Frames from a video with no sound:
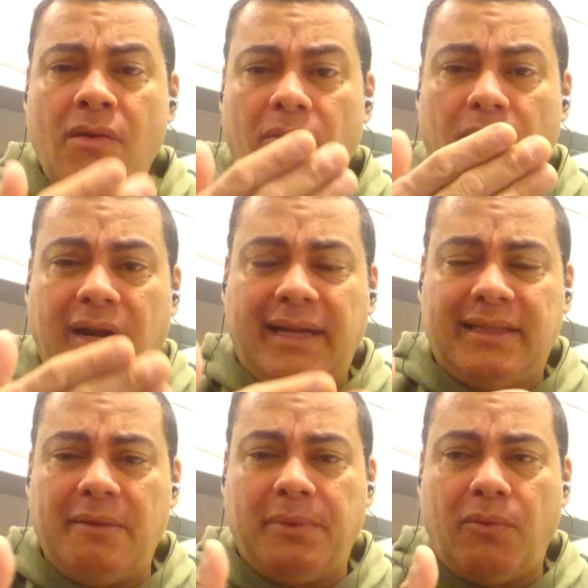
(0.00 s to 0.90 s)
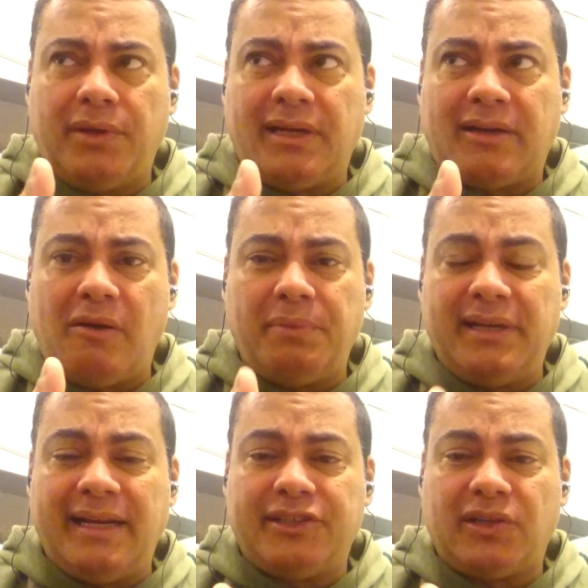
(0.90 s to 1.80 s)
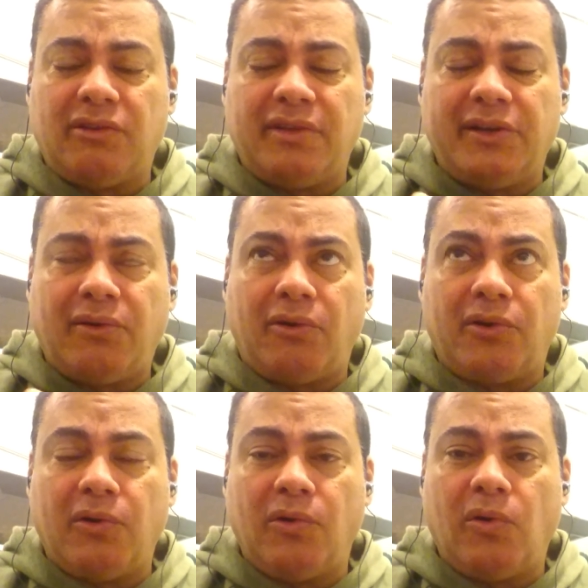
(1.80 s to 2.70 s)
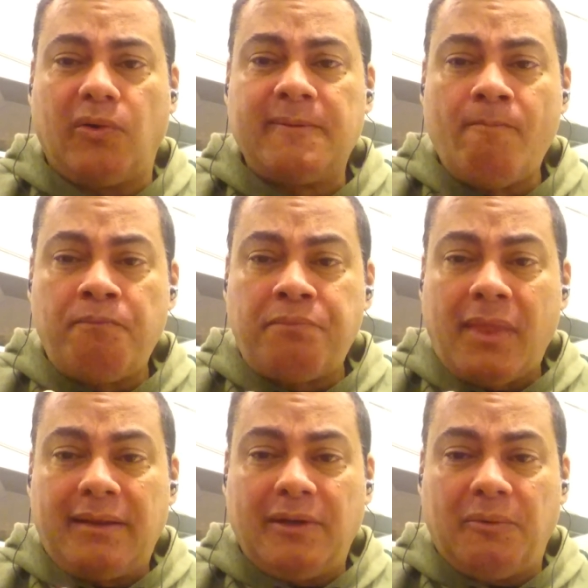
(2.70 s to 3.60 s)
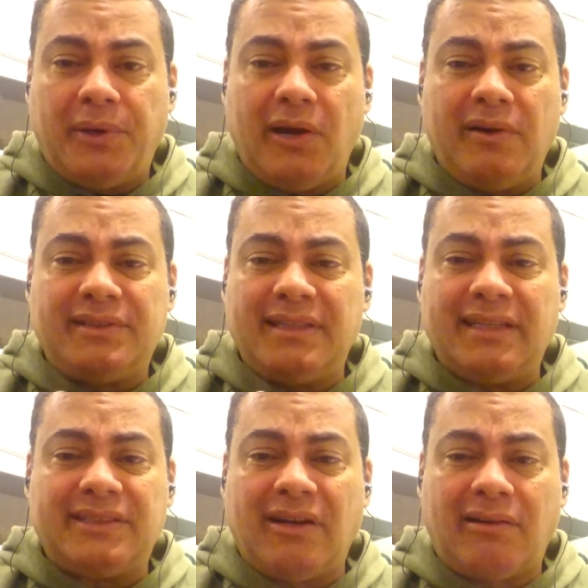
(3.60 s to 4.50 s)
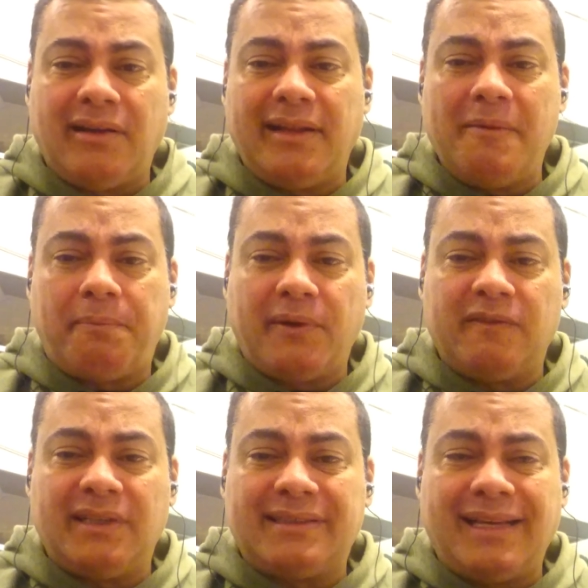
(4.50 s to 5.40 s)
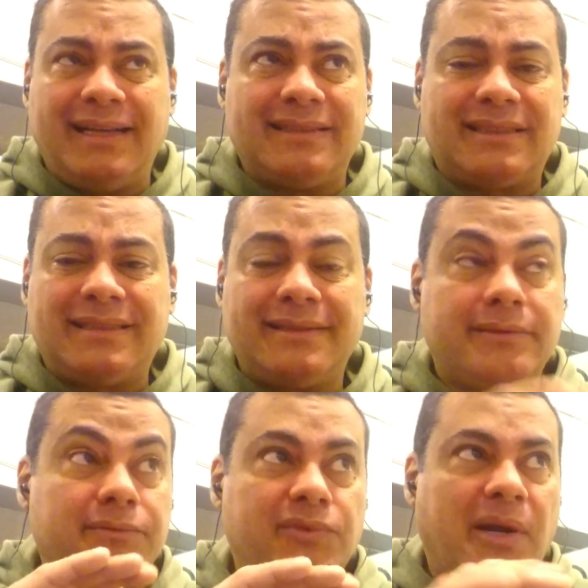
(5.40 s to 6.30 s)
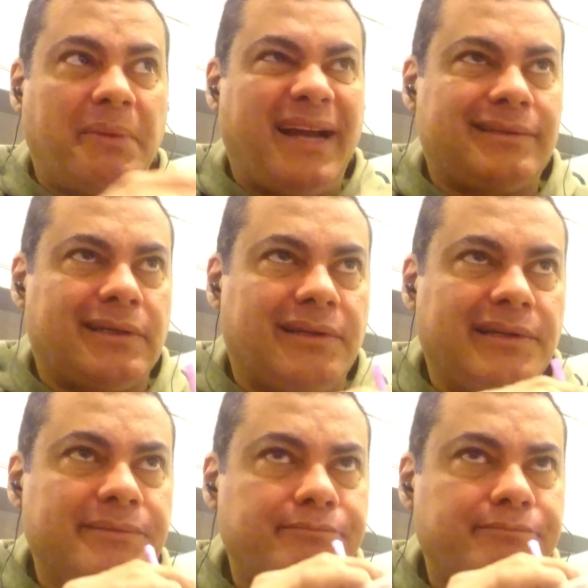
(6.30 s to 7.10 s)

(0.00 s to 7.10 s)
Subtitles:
But I think with the combination of the yogurt, the berries and the chocolate, it improved the taste dramatically.